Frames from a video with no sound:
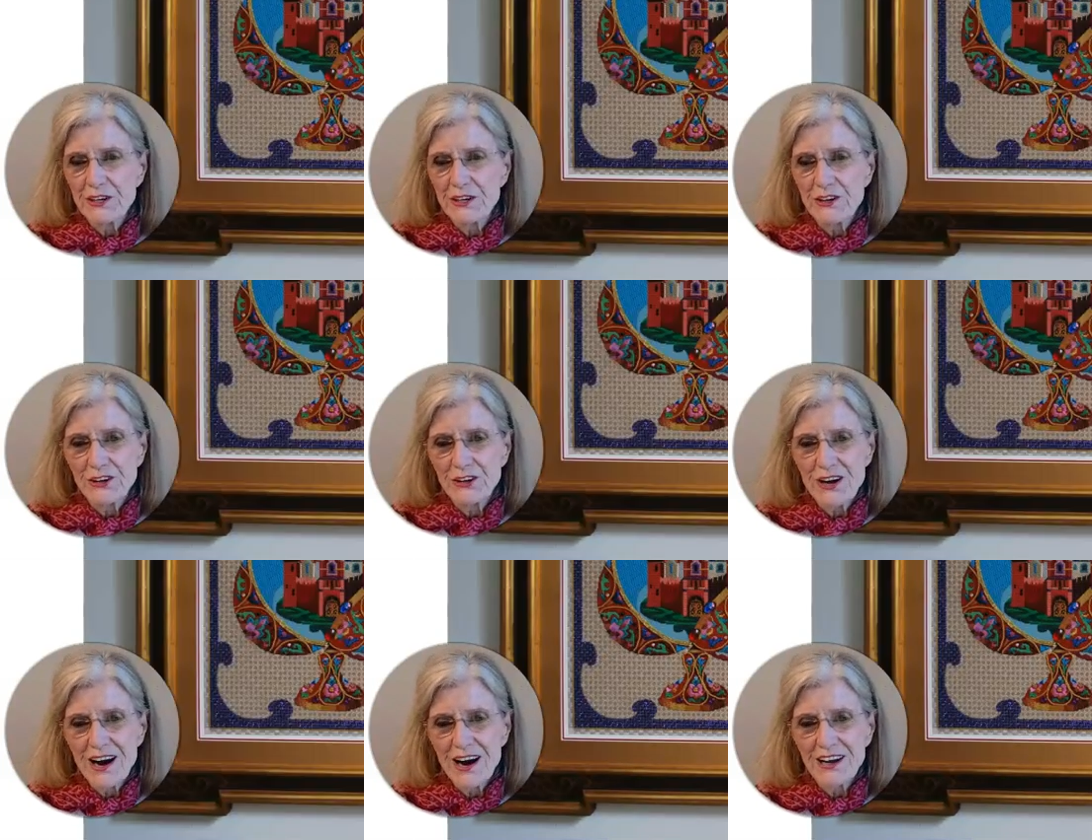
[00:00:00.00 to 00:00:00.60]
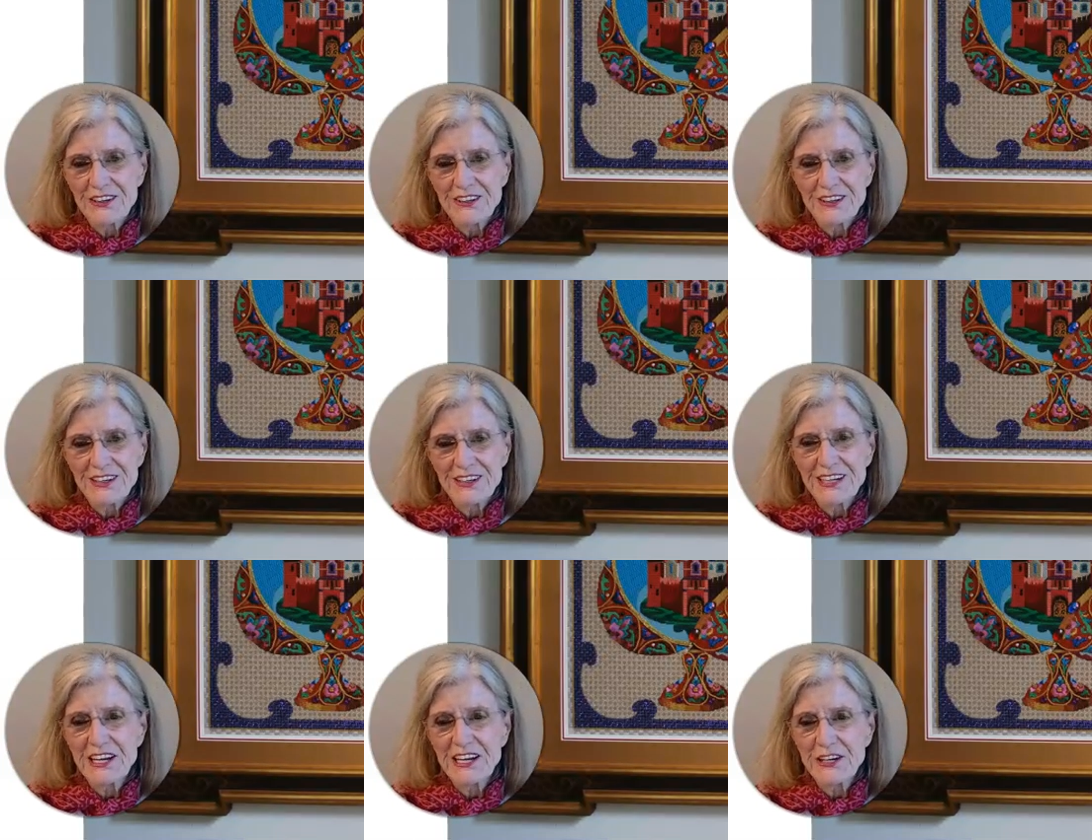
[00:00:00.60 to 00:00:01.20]
in her honor.
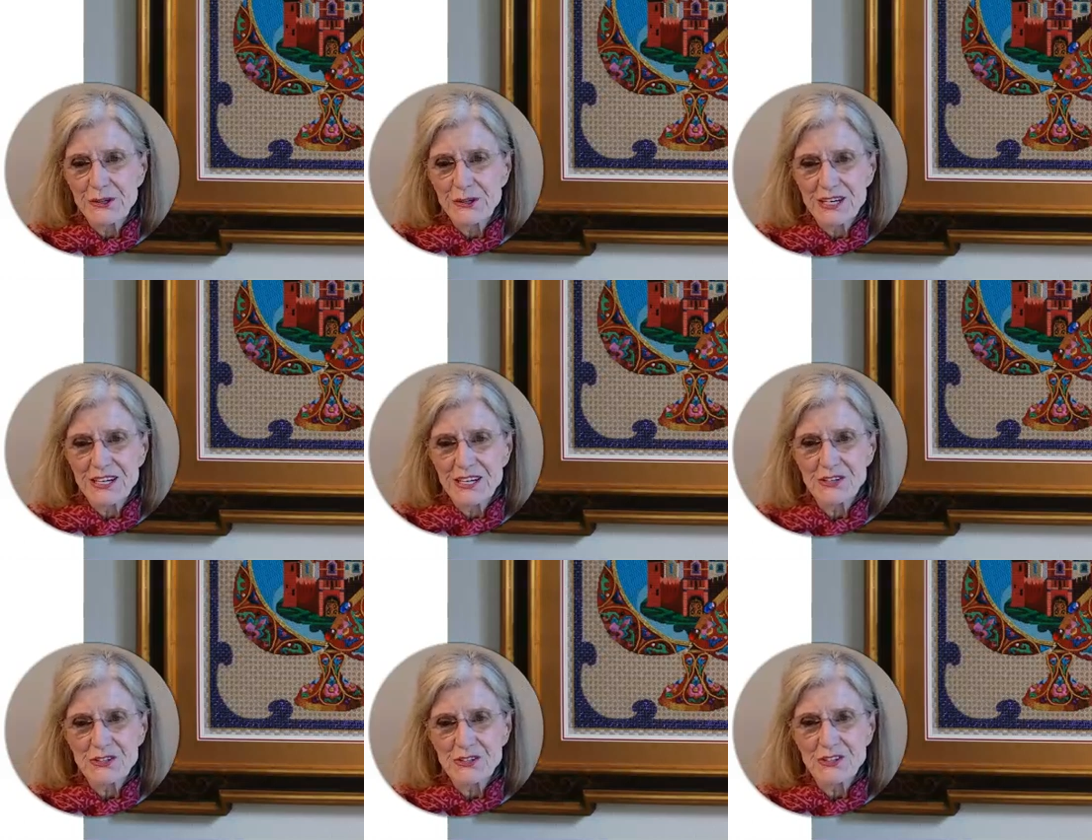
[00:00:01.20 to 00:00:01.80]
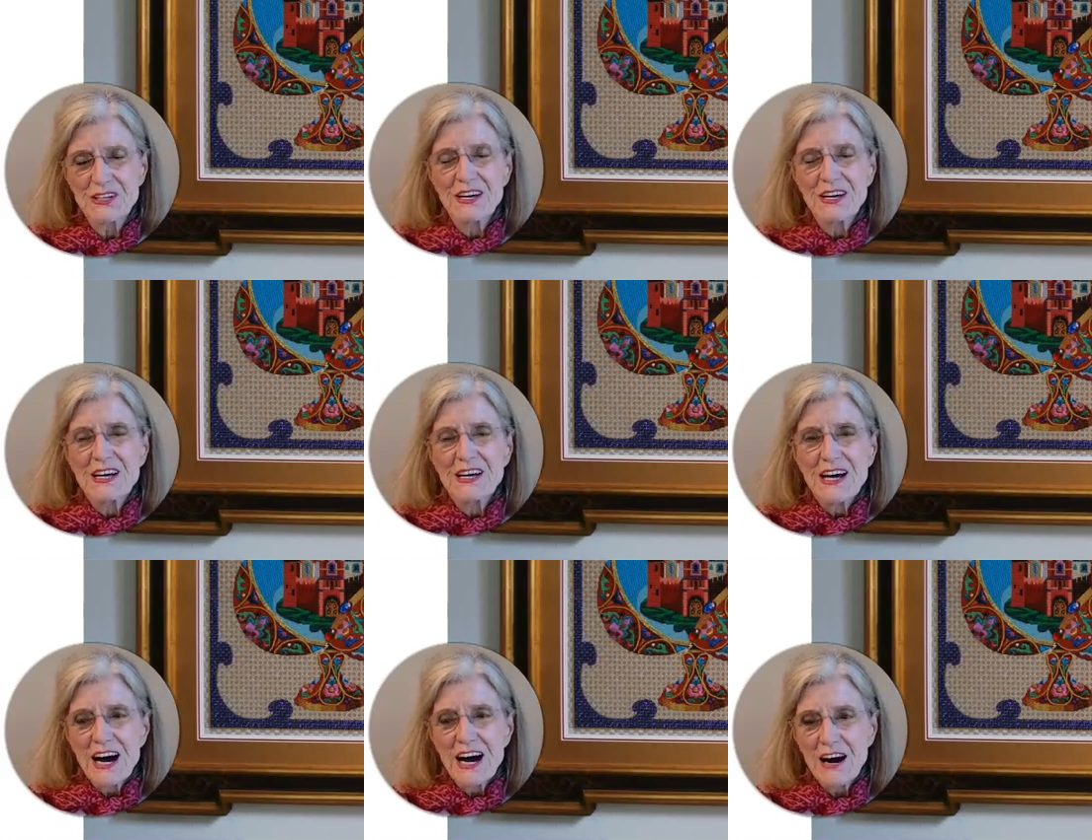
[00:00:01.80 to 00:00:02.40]
And here it is,
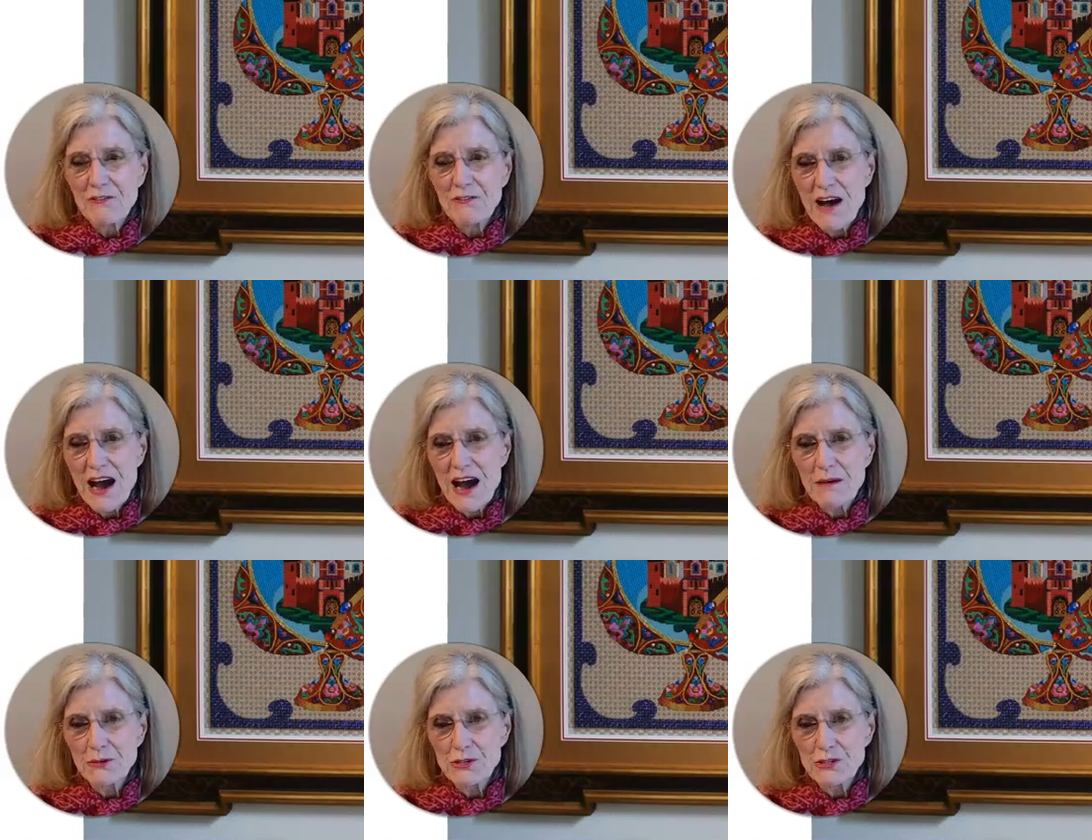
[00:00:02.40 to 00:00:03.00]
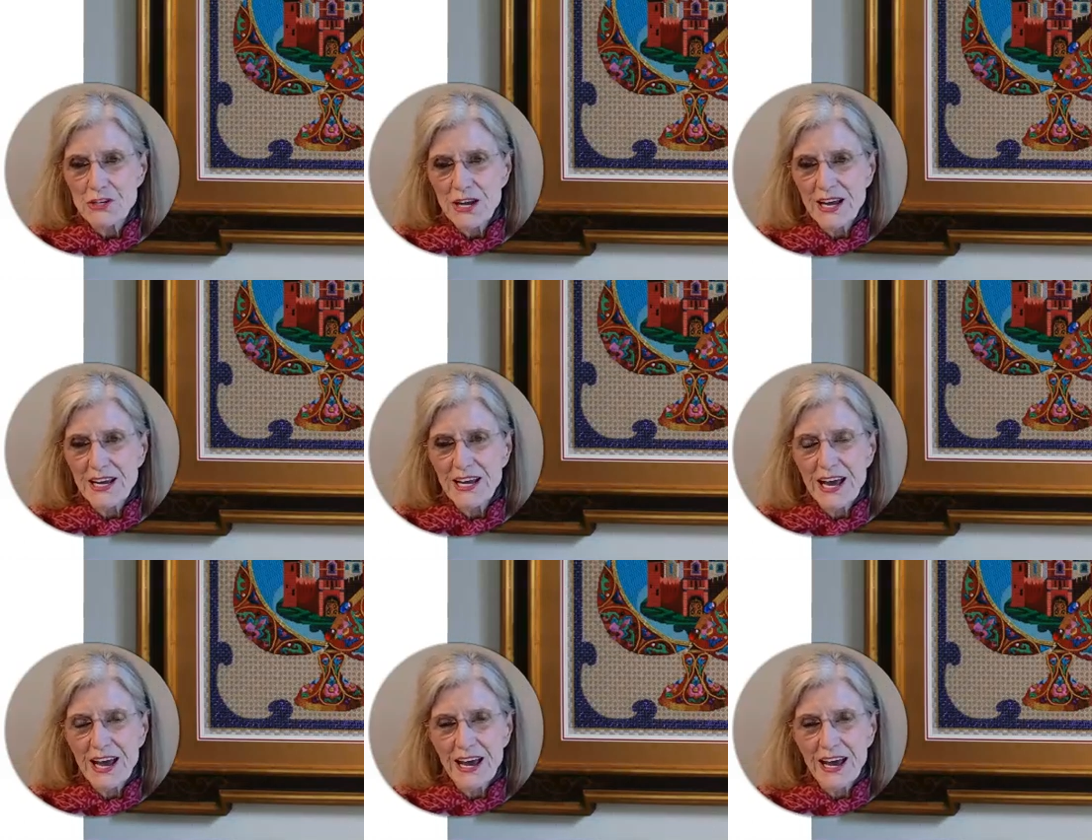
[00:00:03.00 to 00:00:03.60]
a Faberge
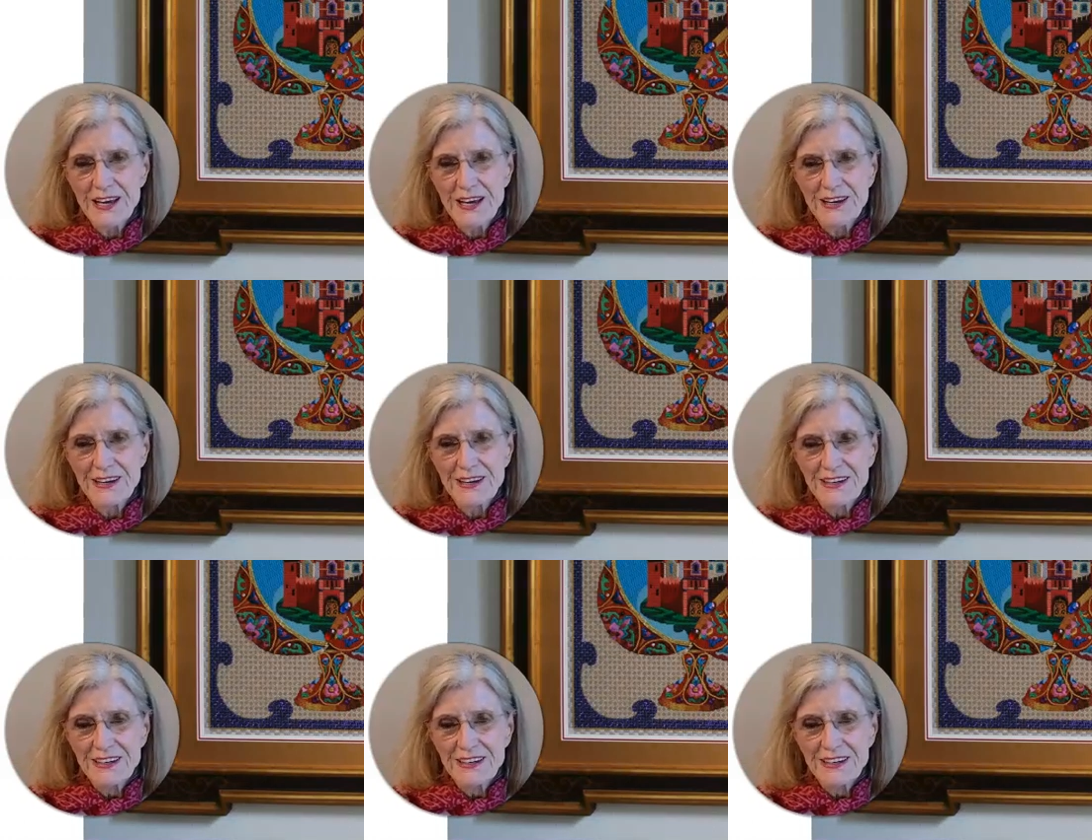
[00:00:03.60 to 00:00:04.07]
egg,